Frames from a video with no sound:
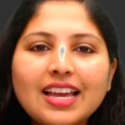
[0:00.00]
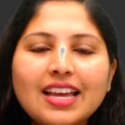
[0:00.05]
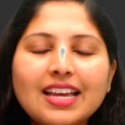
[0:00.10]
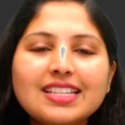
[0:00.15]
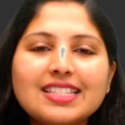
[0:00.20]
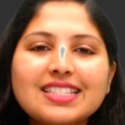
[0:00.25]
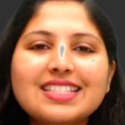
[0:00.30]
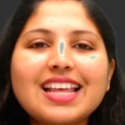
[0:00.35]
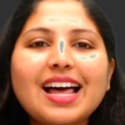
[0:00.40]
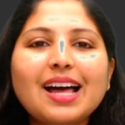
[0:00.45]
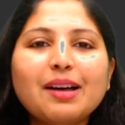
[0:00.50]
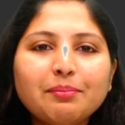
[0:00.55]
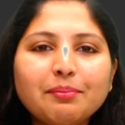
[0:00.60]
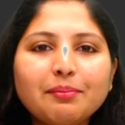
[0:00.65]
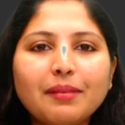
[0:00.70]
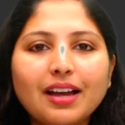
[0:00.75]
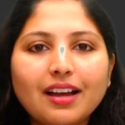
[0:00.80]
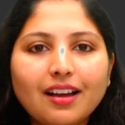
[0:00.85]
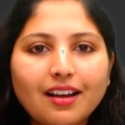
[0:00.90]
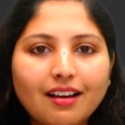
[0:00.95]
some
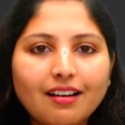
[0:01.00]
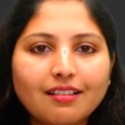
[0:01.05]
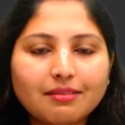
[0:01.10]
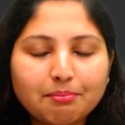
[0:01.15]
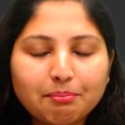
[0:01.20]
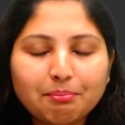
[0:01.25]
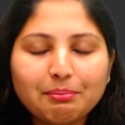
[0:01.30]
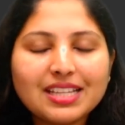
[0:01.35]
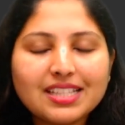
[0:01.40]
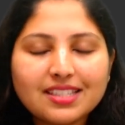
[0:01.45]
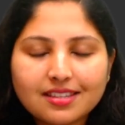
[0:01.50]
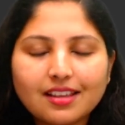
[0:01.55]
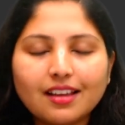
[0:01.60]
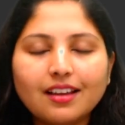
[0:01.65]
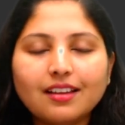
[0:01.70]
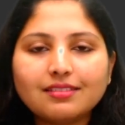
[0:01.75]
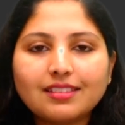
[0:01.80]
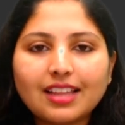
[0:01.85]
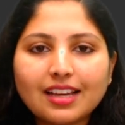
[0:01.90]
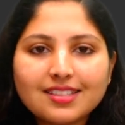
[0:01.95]

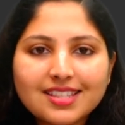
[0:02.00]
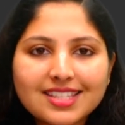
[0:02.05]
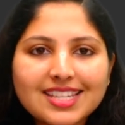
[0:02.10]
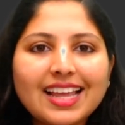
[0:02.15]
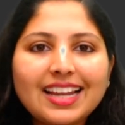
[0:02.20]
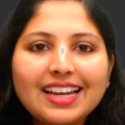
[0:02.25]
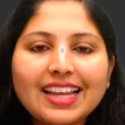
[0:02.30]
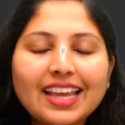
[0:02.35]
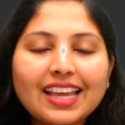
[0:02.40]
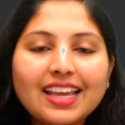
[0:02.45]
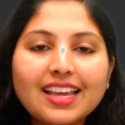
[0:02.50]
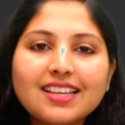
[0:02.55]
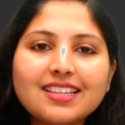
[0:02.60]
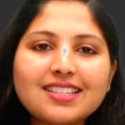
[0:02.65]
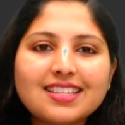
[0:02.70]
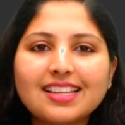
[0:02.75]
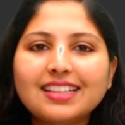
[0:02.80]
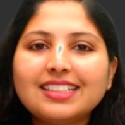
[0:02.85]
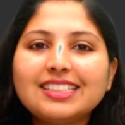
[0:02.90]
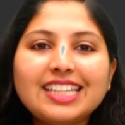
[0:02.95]
the cell
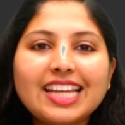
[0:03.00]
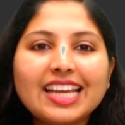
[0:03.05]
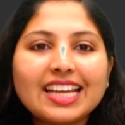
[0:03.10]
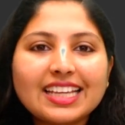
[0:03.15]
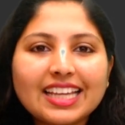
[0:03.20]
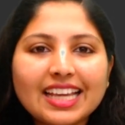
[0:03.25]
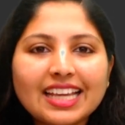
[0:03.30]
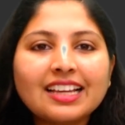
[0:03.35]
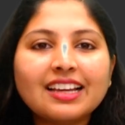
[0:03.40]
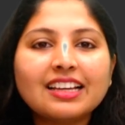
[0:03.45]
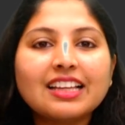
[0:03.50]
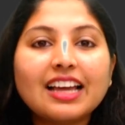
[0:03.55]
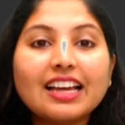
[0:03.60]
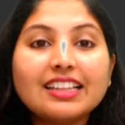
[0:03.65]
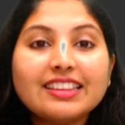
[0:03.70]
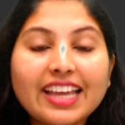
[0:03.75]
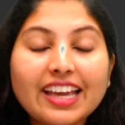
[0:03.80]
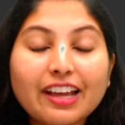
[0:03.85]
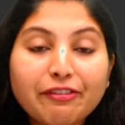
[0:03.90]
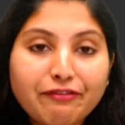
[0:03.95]
is taking
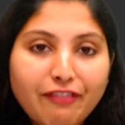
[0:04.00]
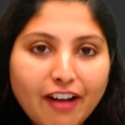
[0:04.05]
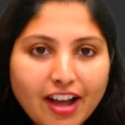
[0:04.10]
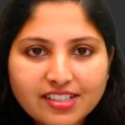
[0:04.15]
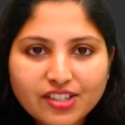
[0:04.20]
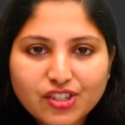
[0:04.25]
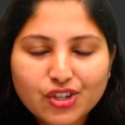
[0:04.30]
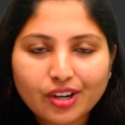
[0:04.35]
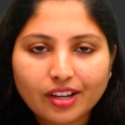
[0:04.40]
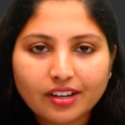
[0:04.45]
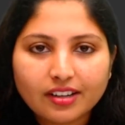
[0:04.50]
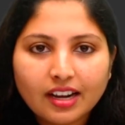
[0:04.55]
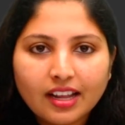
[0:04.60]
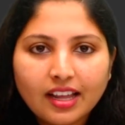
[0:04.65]
their function.